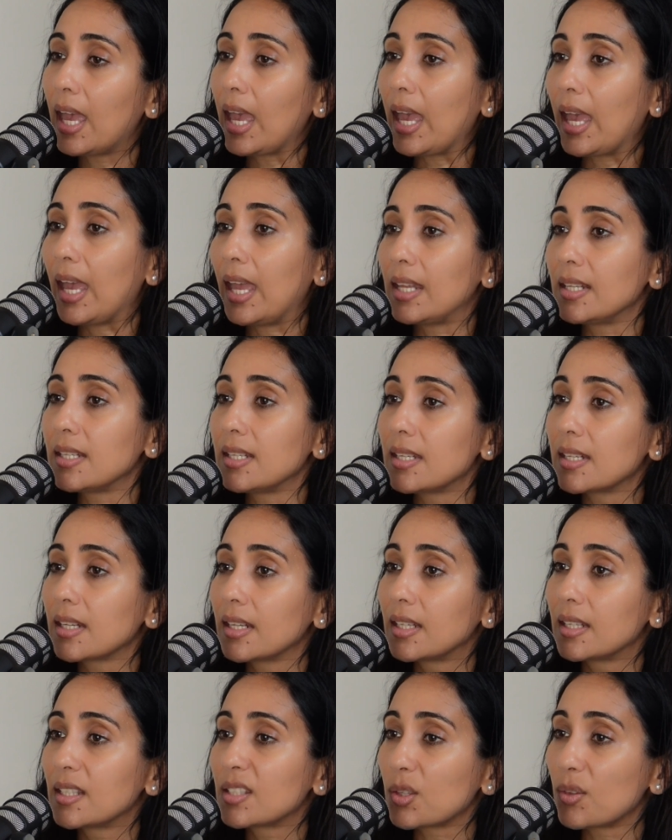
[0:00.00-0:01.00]
And
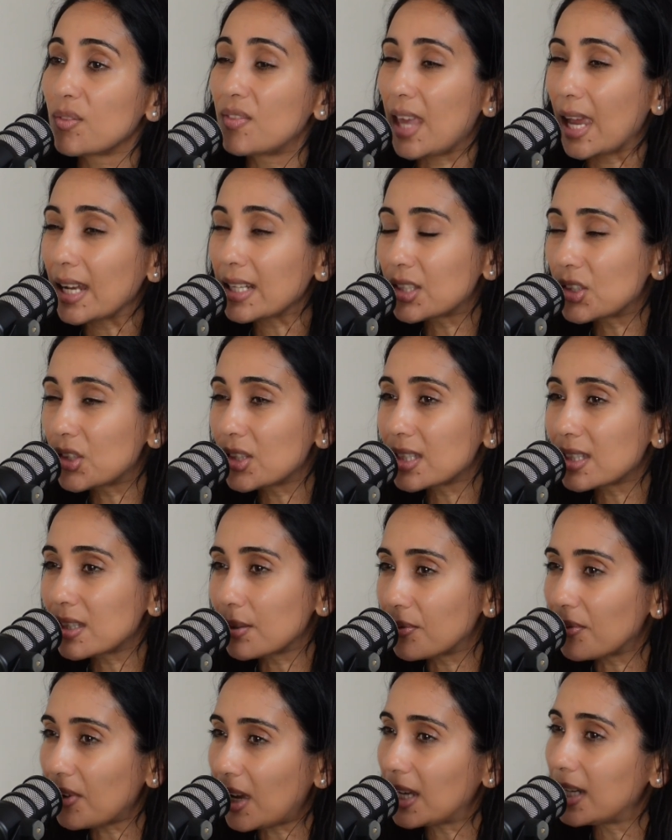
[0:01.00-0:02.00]
so that's just the
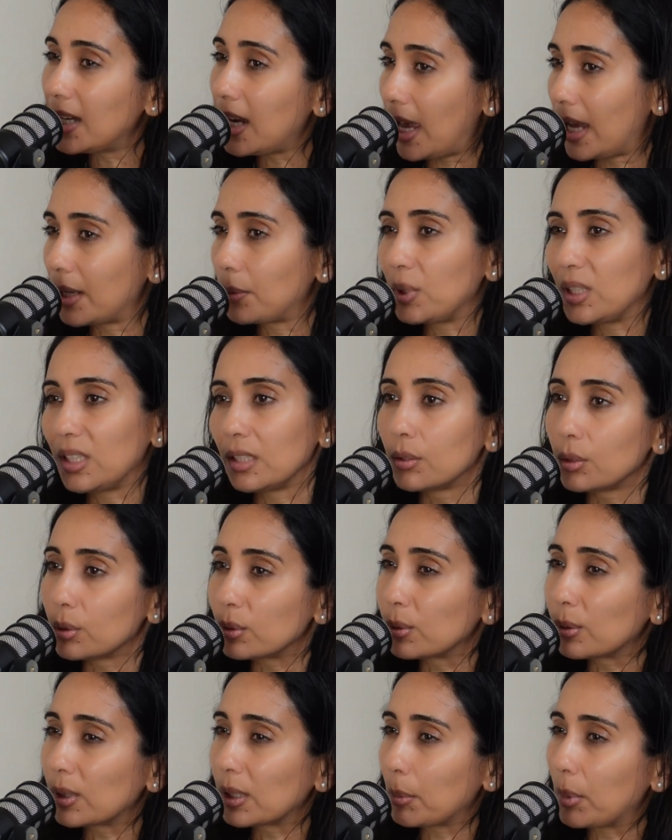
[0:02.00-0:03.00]
fine line we need to
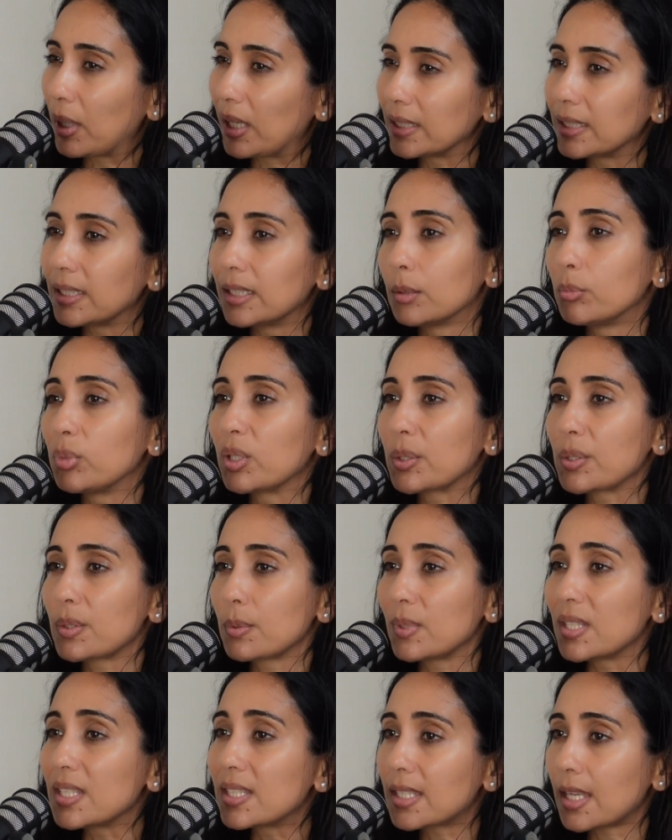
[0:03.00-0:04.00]
talk about here, because
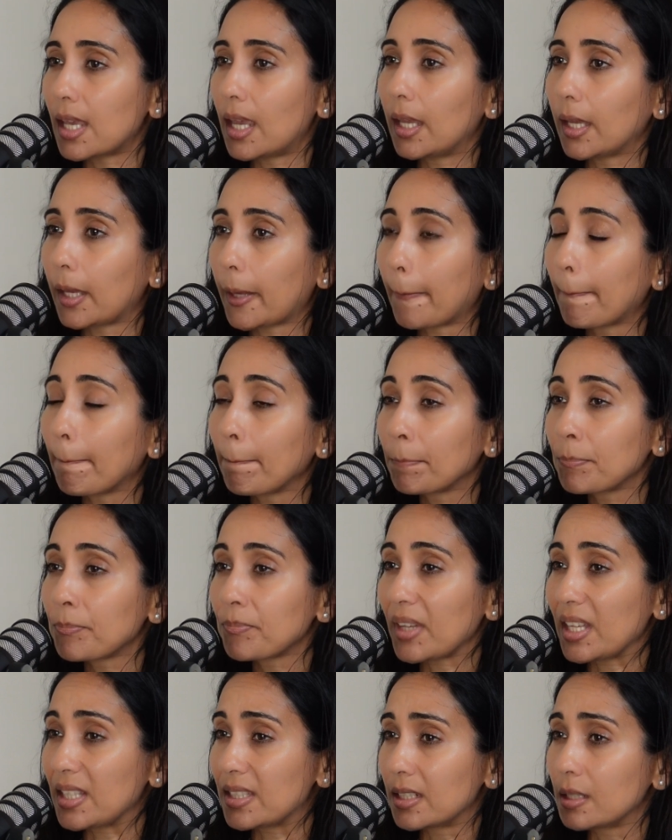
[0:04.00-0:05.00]
we're saying
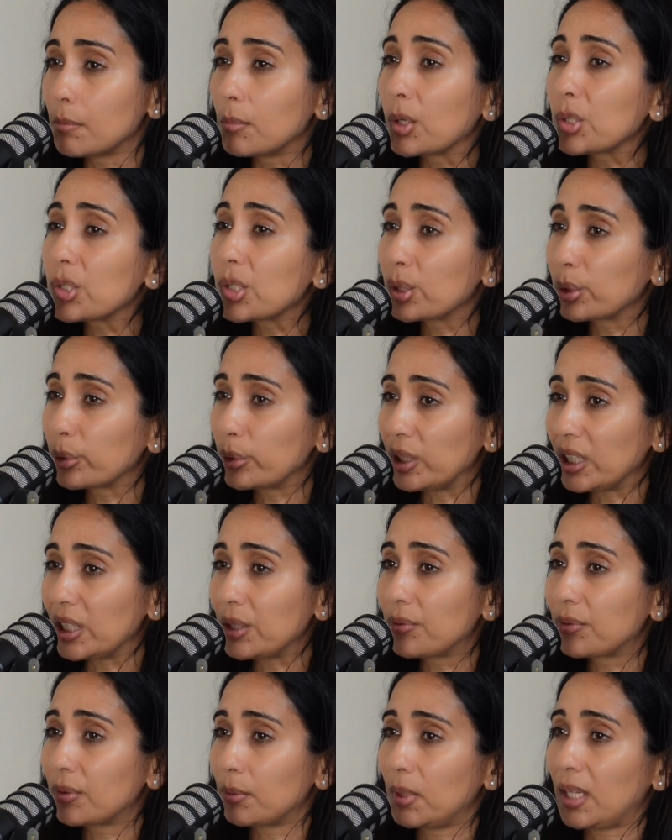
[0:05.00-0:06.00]
it's an emotional need
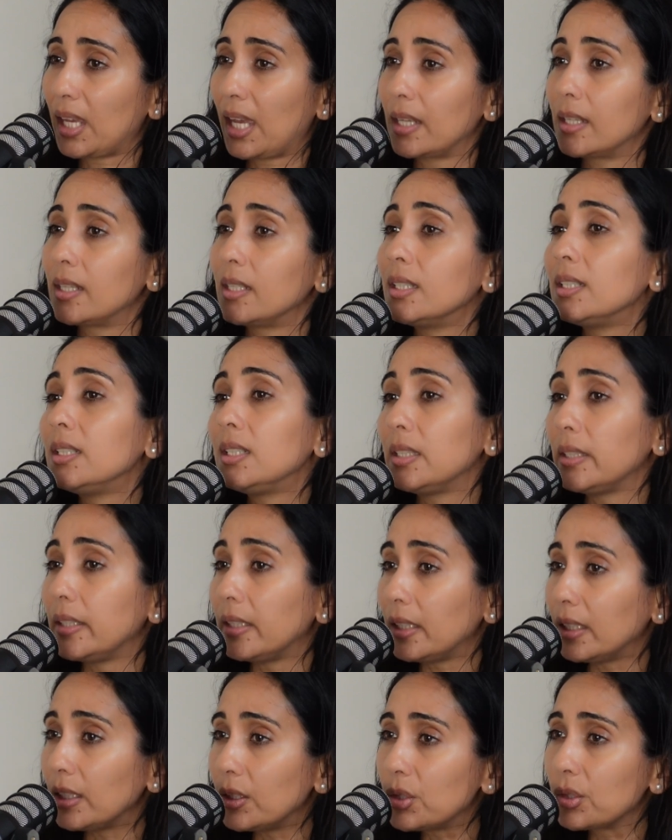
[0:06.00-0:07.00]
for me. I really
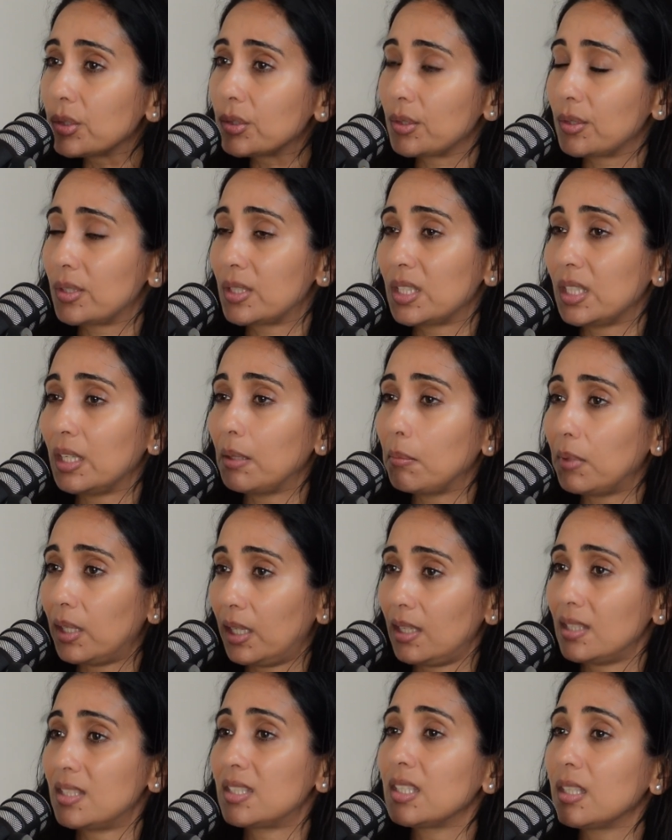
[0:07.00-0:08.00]
need you to see
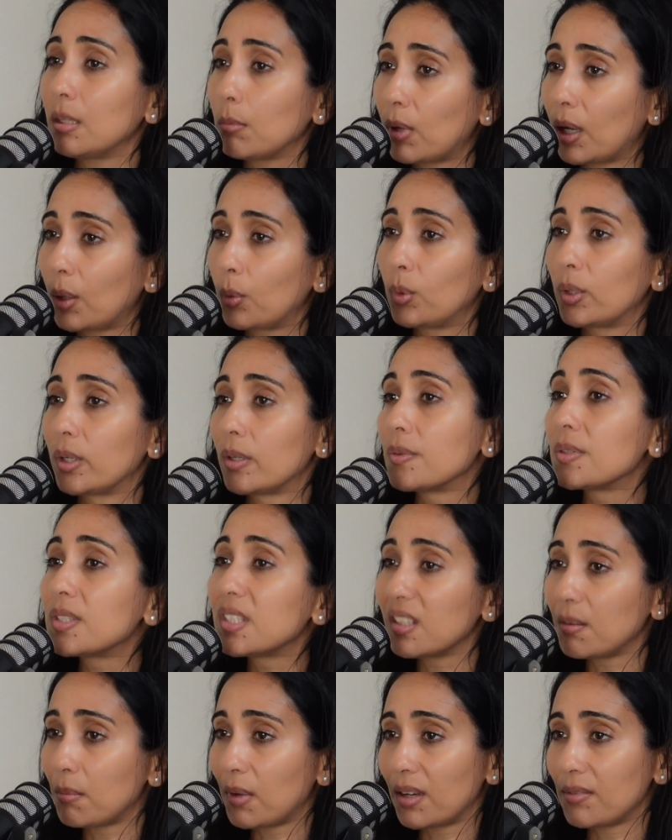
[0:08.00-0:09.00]
me, see my worth,
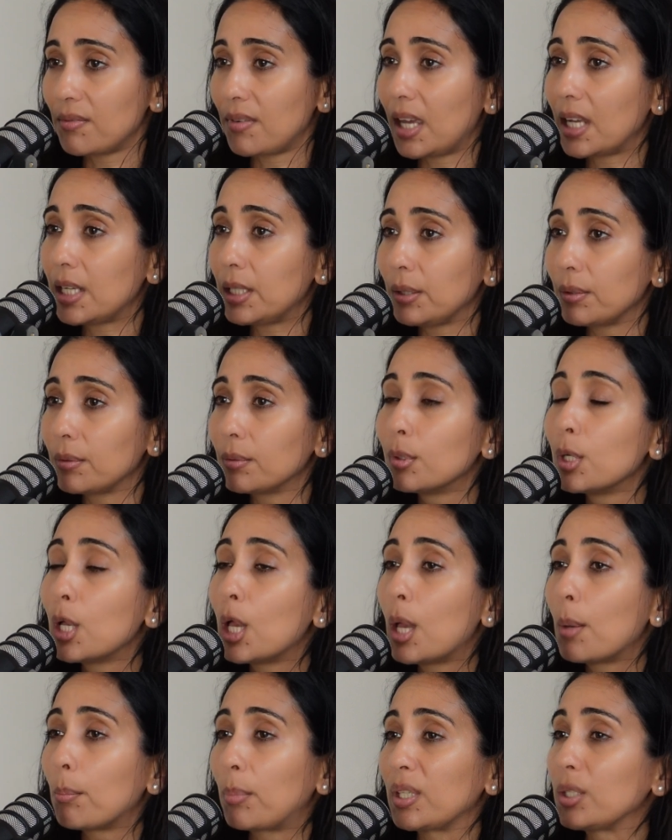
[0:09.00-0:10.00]
see my value,
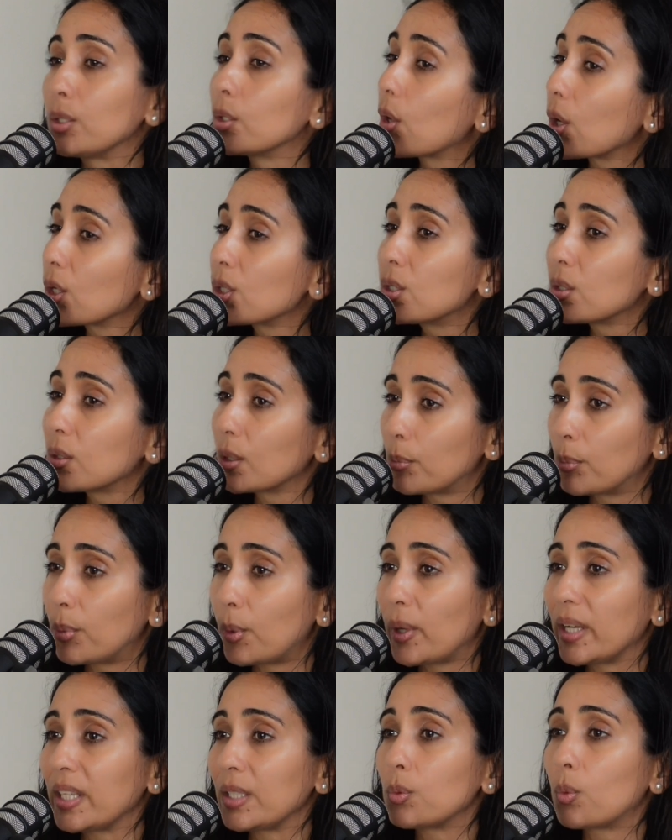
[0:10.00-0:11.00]
but not to a
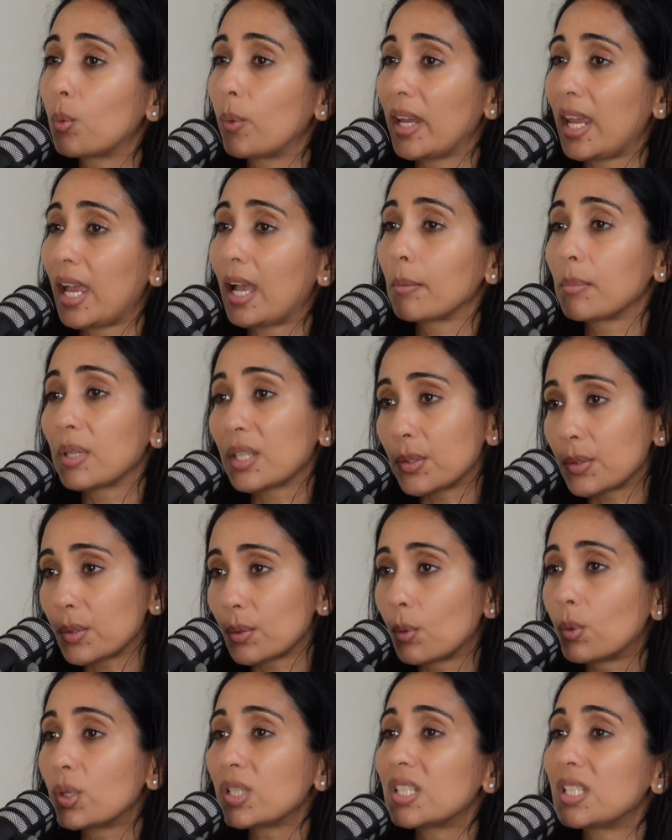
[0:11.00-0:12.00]
point where I'm
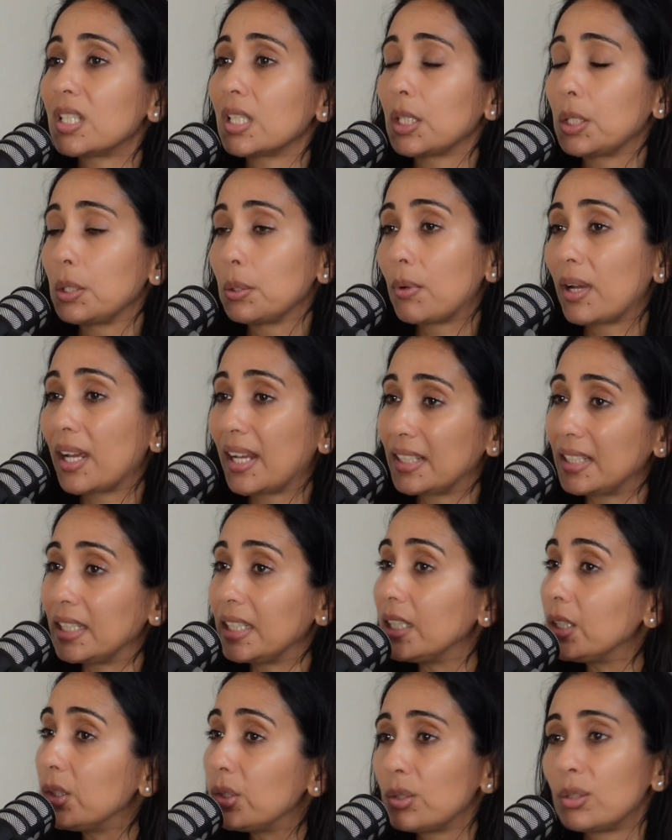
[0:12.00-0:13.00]
exhausting you and
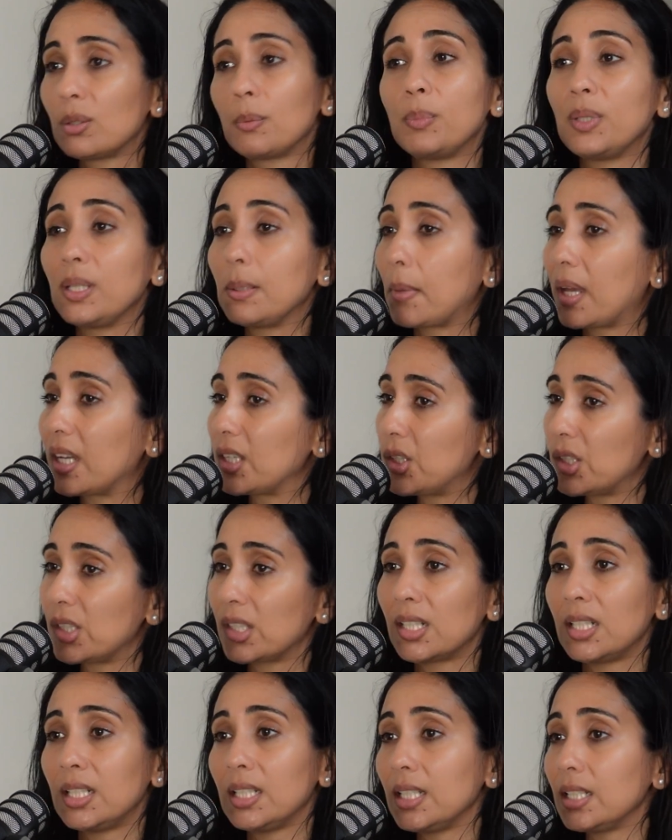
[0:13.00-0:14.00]
need you to be my
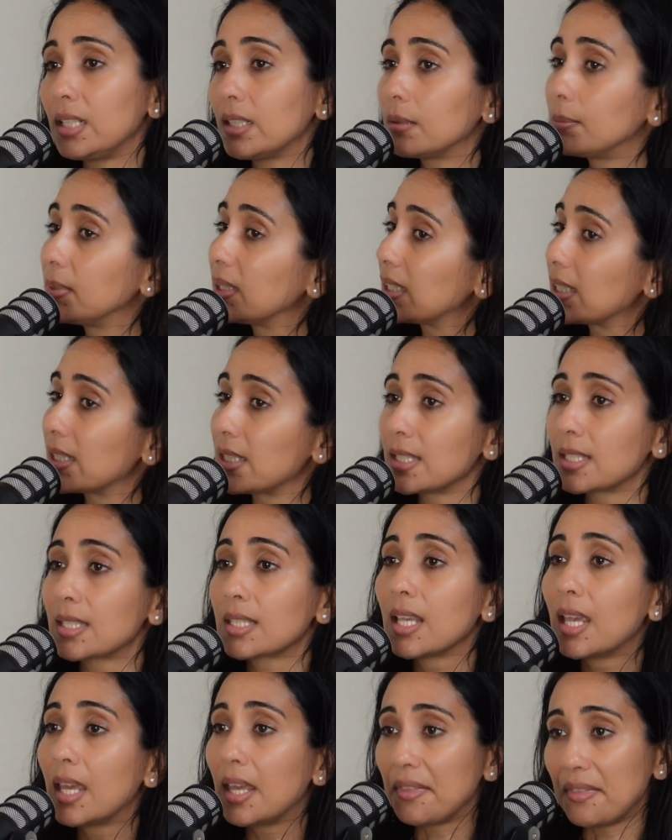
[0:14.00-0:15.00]
cheerleader,
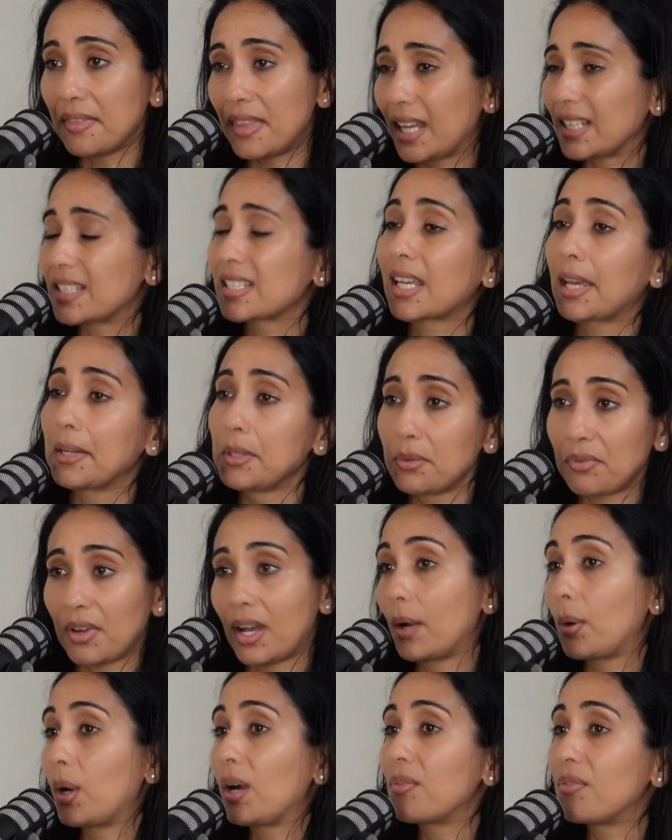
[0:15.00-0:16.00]
because that's kind of
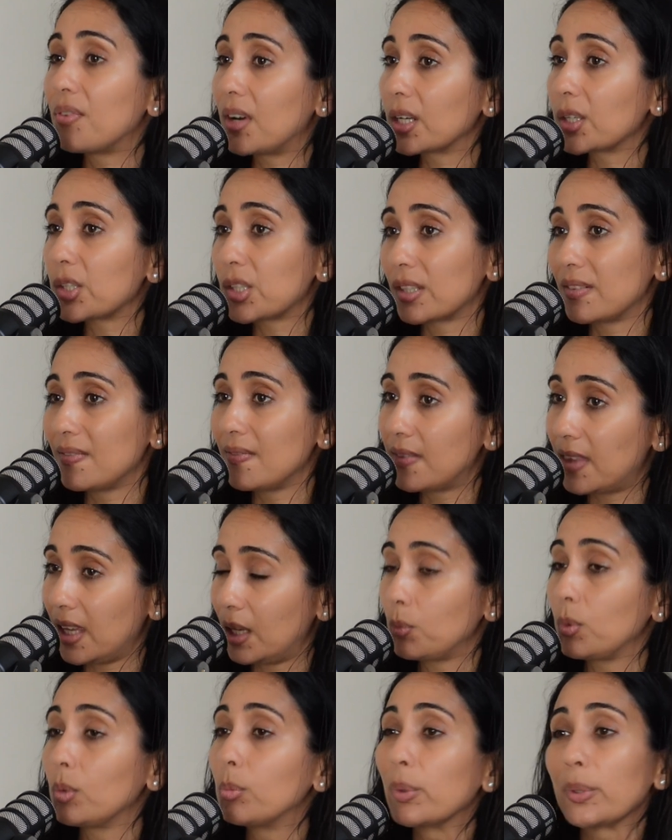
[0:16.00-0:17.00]
how I function.
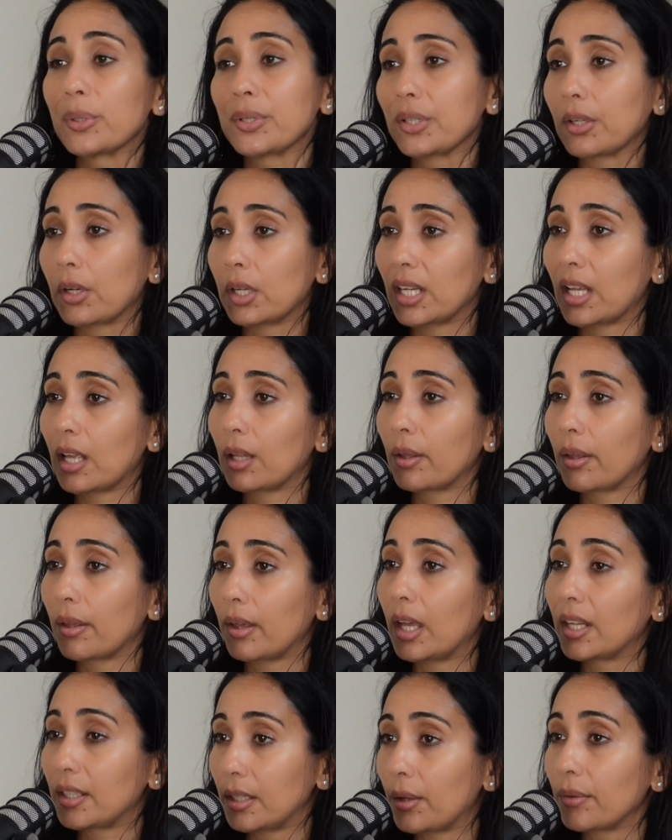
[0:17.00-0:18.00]
Then we're bordering on how
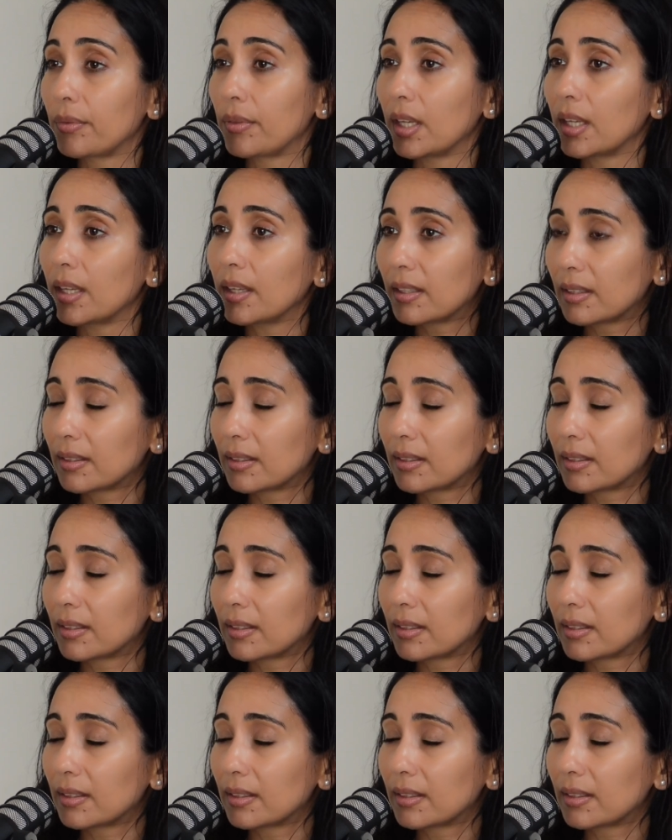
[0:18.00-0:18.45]
unhealthy.